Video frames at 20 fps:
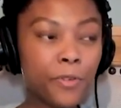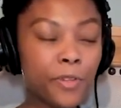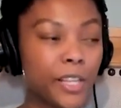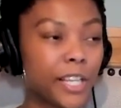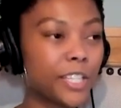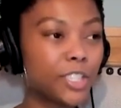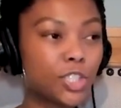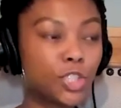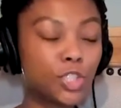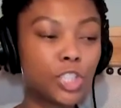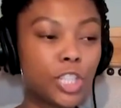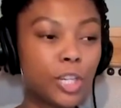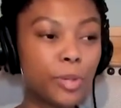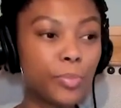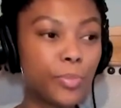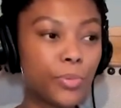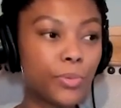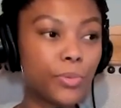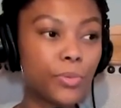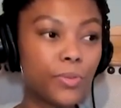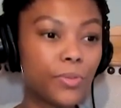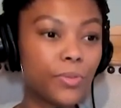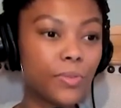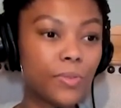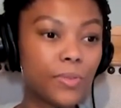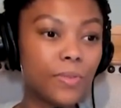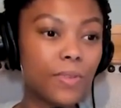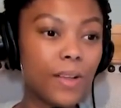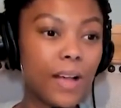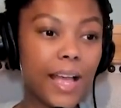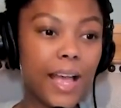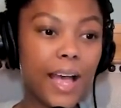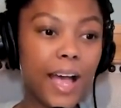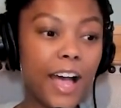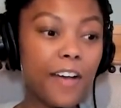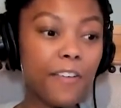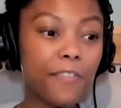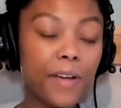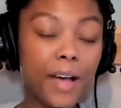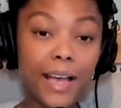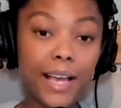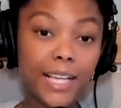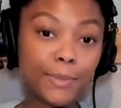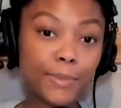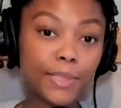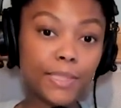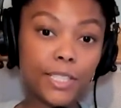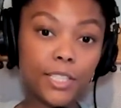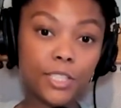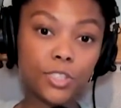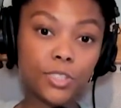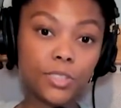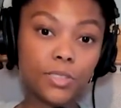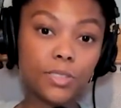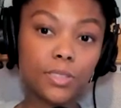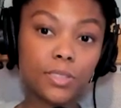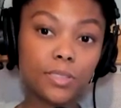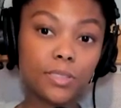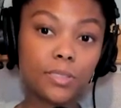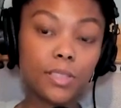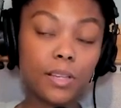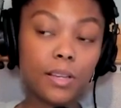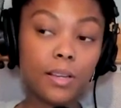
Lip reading: relationship, I have high expectations.